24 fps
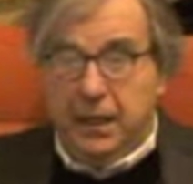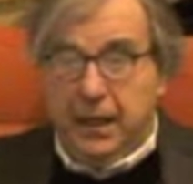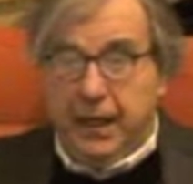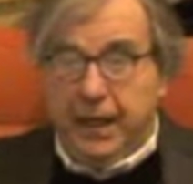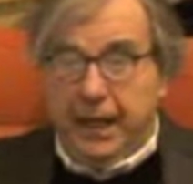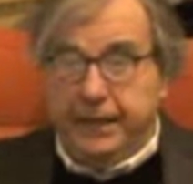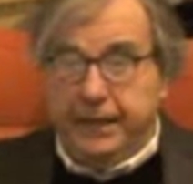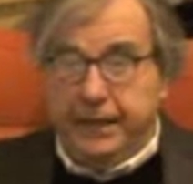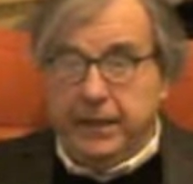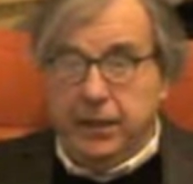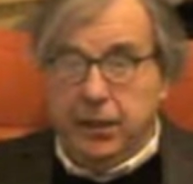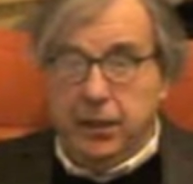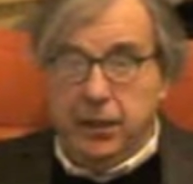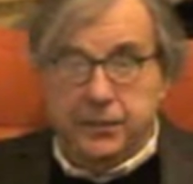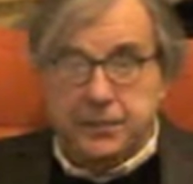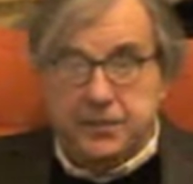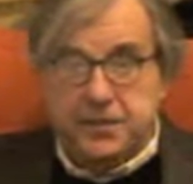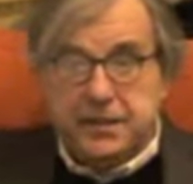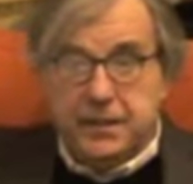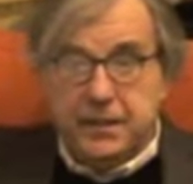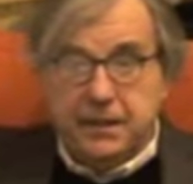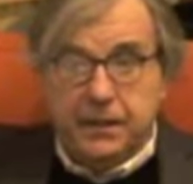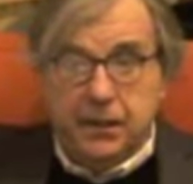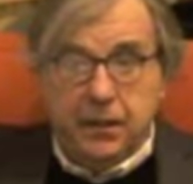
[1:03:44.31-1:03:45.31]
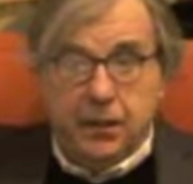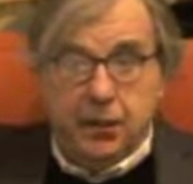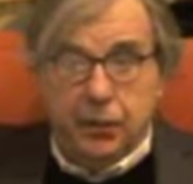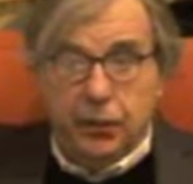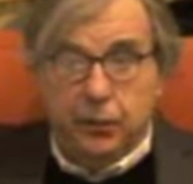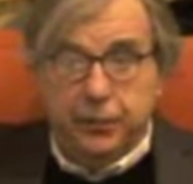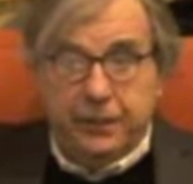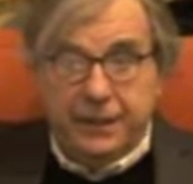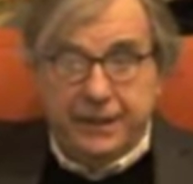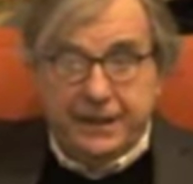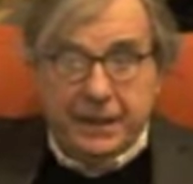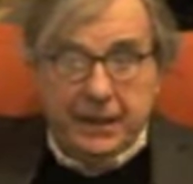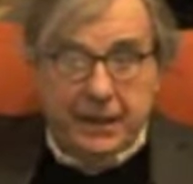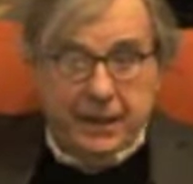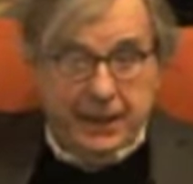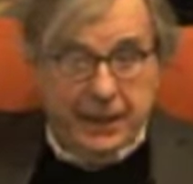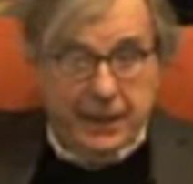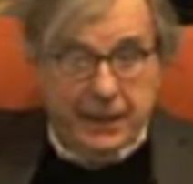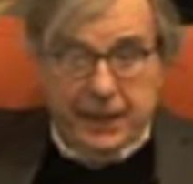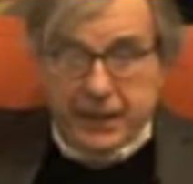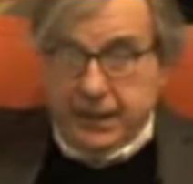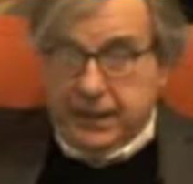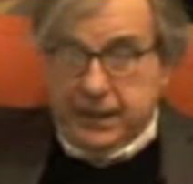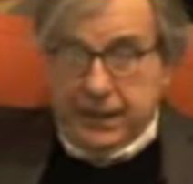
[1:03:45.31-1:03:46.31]
and then all of a sudden over
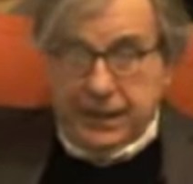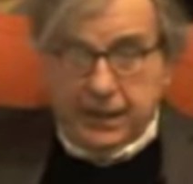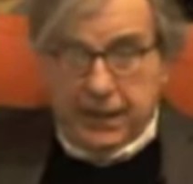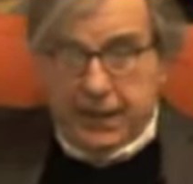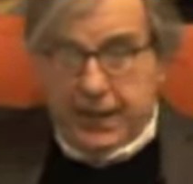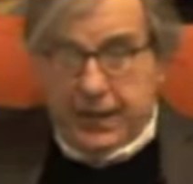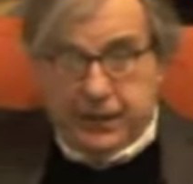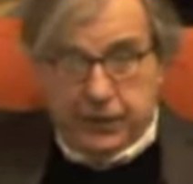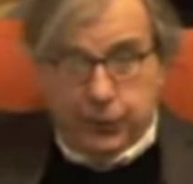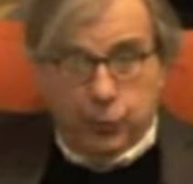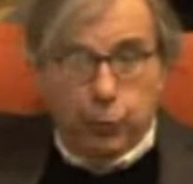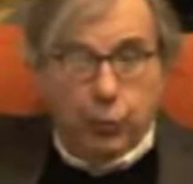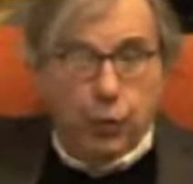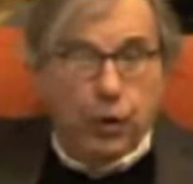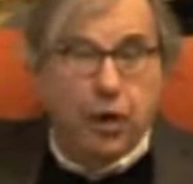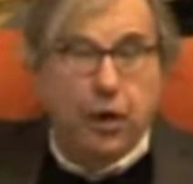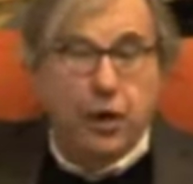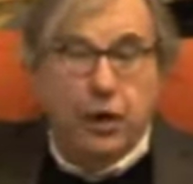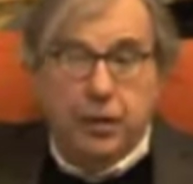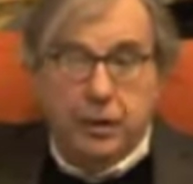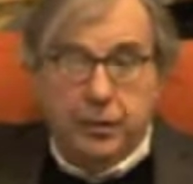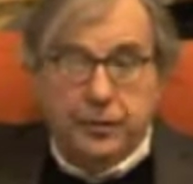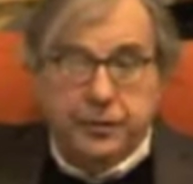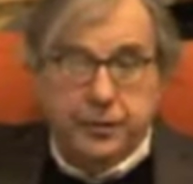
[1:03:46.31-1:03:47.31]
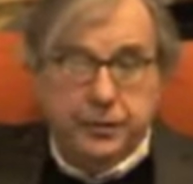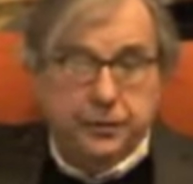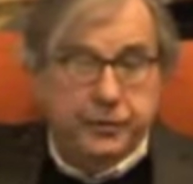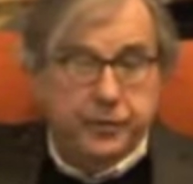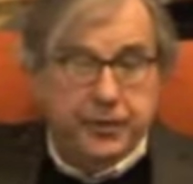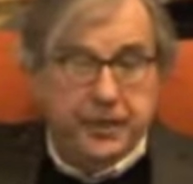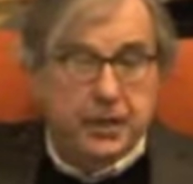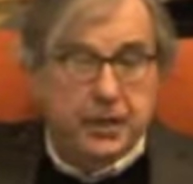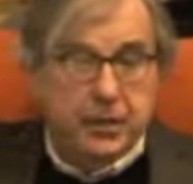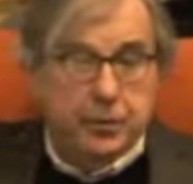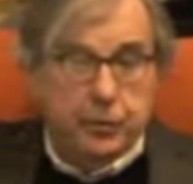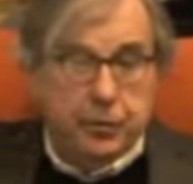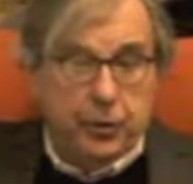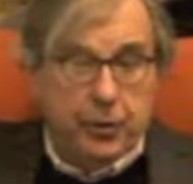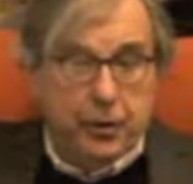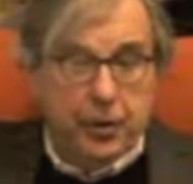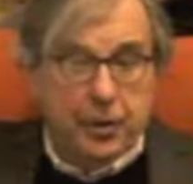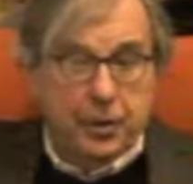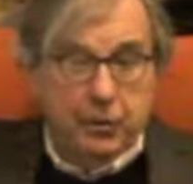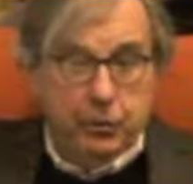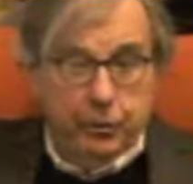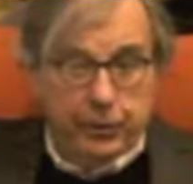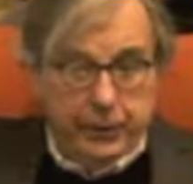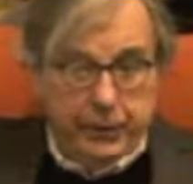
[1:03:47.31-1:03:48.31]
at the wall of the Freedom
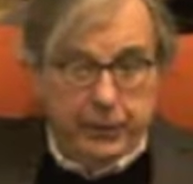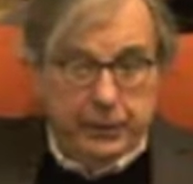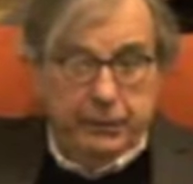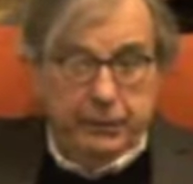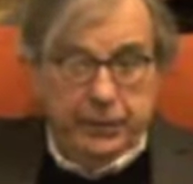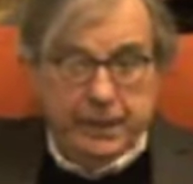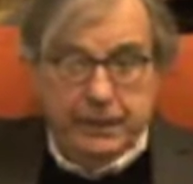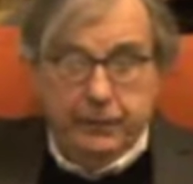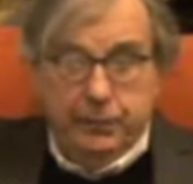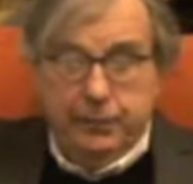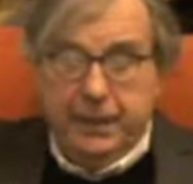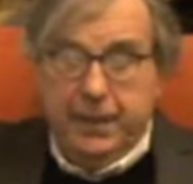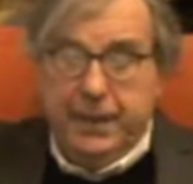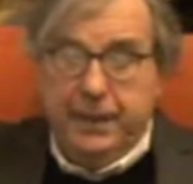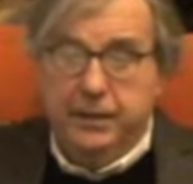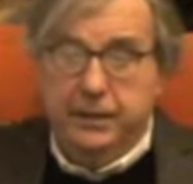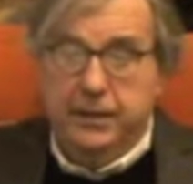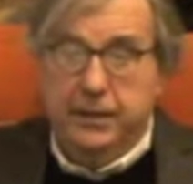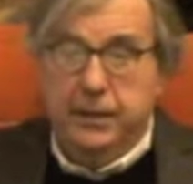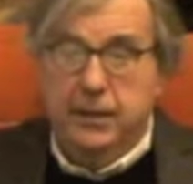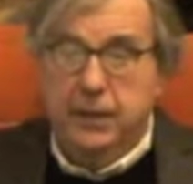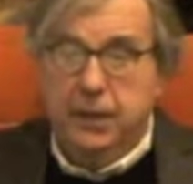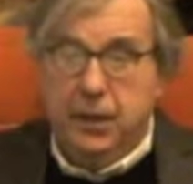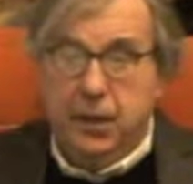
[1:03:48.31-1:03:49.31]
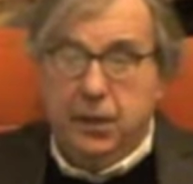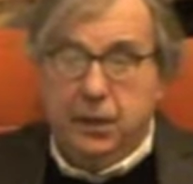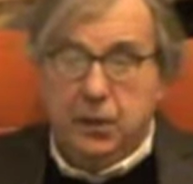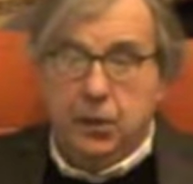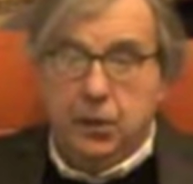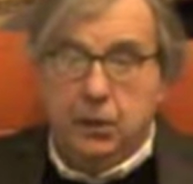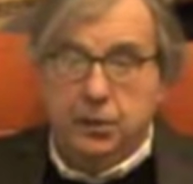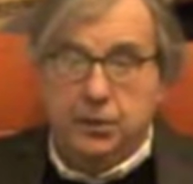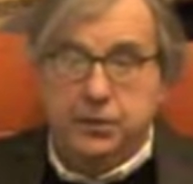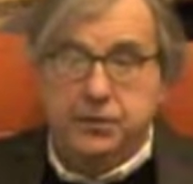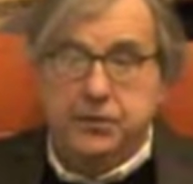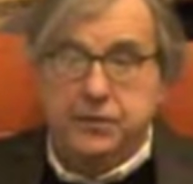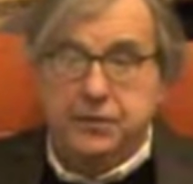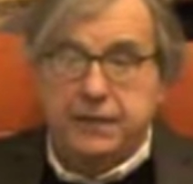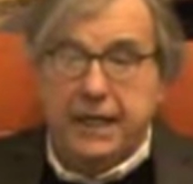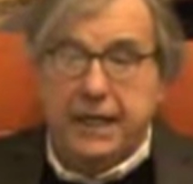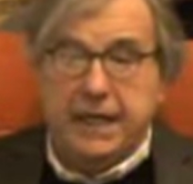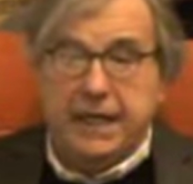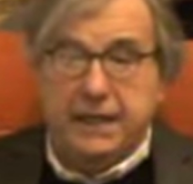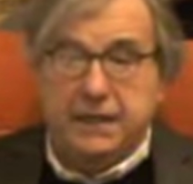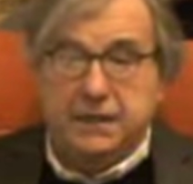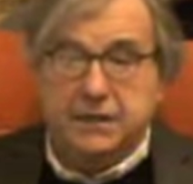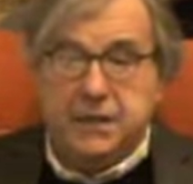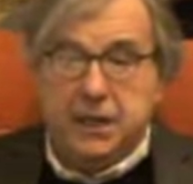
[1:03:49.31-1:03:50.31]
Wall where we had the gold
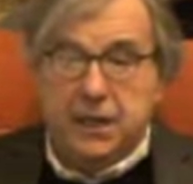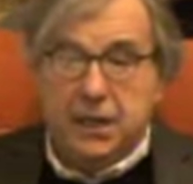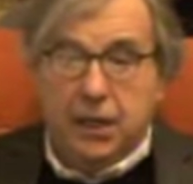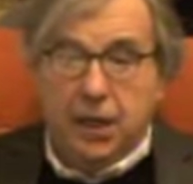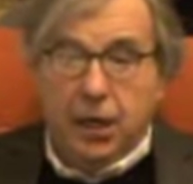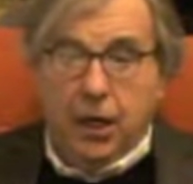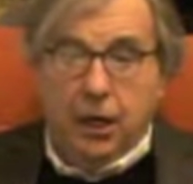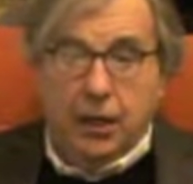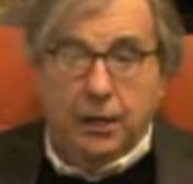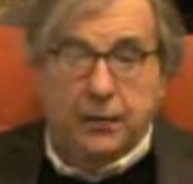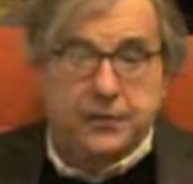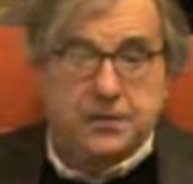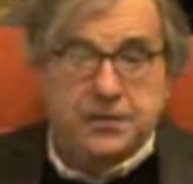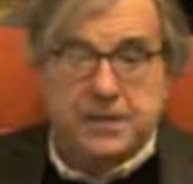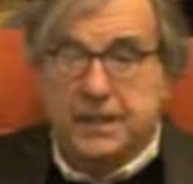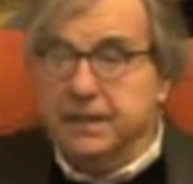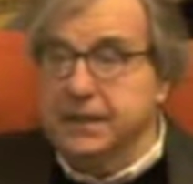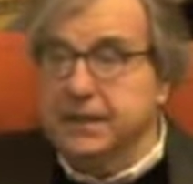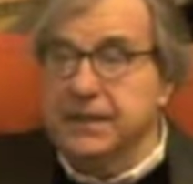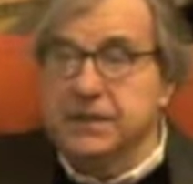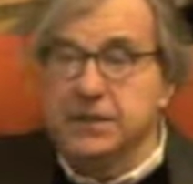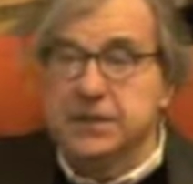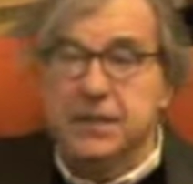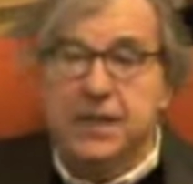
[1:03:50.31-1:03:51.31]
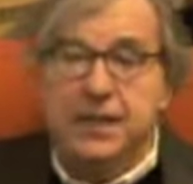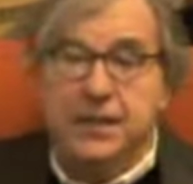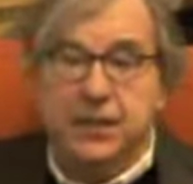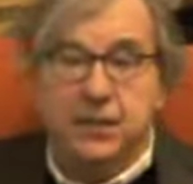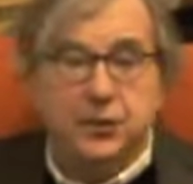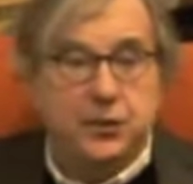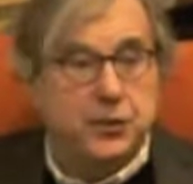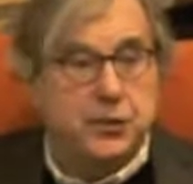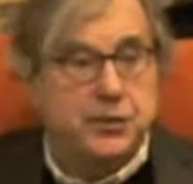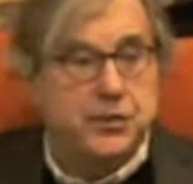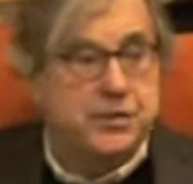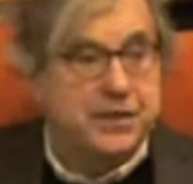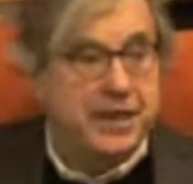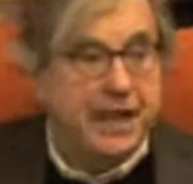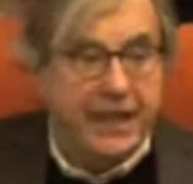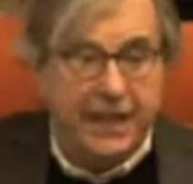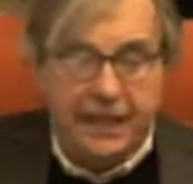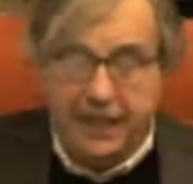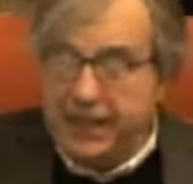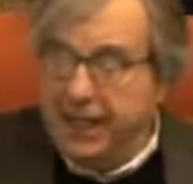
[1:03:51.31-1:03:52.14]
stars, all of a sudden they started to sing.